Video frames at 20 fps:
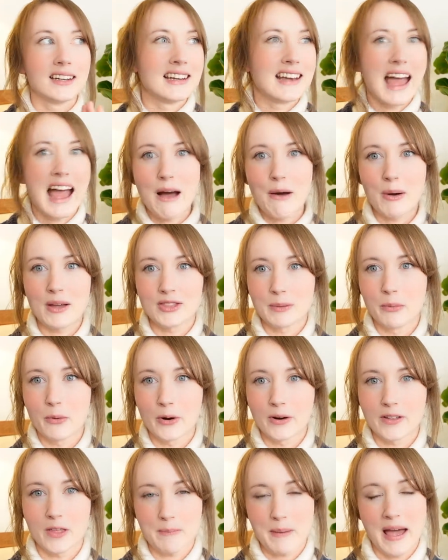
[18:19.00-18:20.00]
now at the
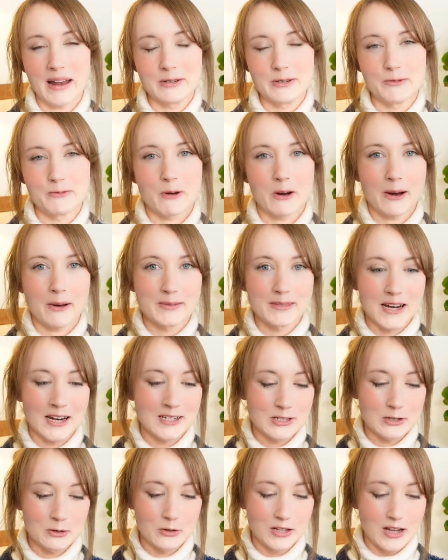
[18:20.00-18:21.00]
point of the pattern where I'm starting
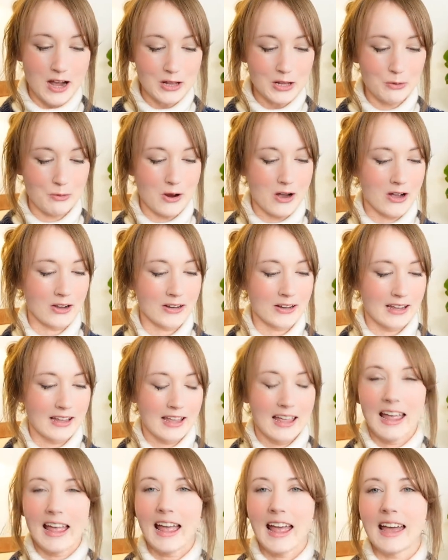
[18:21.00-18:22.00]
to do the color work,
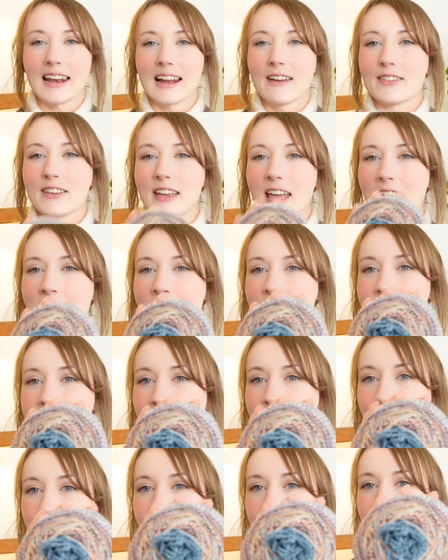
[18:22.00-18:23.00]
and I've caked
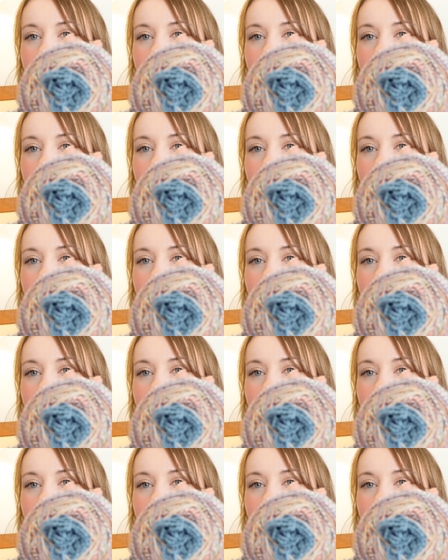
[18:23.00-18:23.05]
up